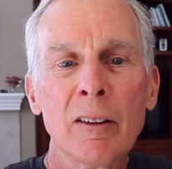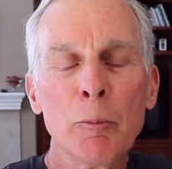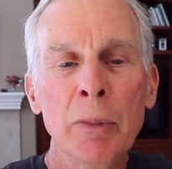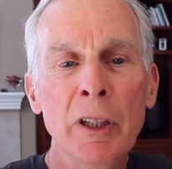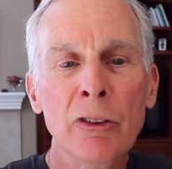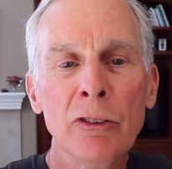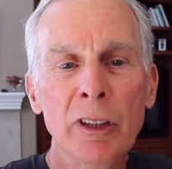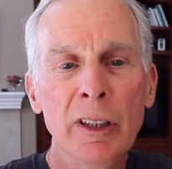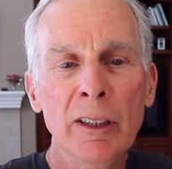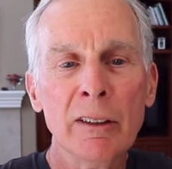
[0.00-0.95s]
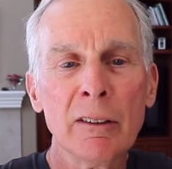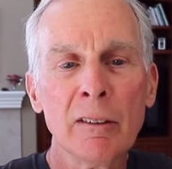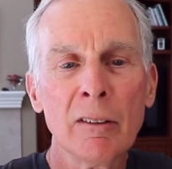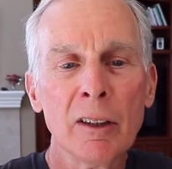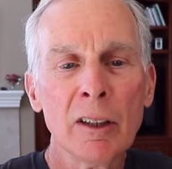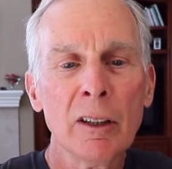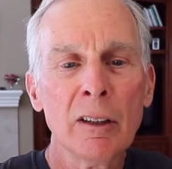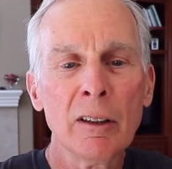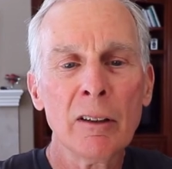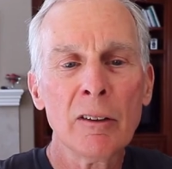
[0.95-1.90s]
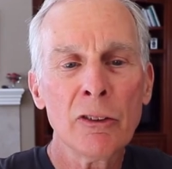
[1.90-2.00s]
PC
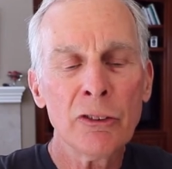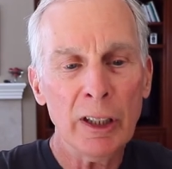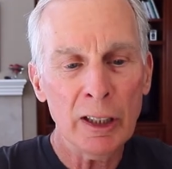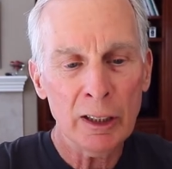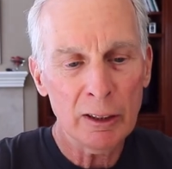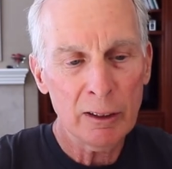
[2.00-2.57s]
sync.